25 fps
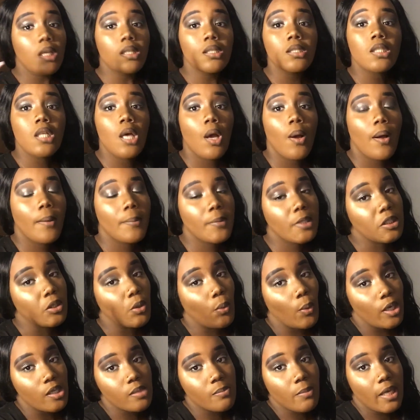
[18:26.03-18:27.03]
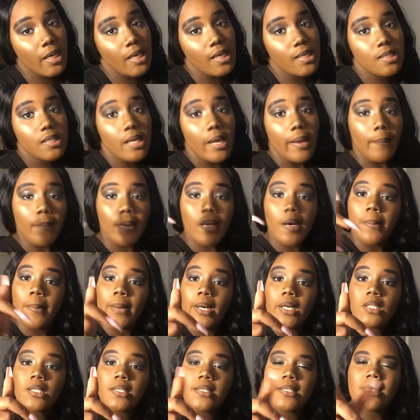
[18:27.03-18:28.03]
So I'm gonna go wash my hands and put on
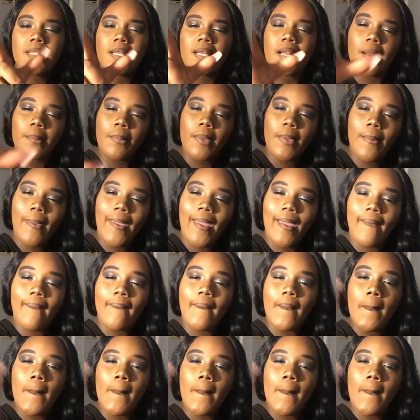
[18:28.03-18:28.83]
my dress, and I'll be back.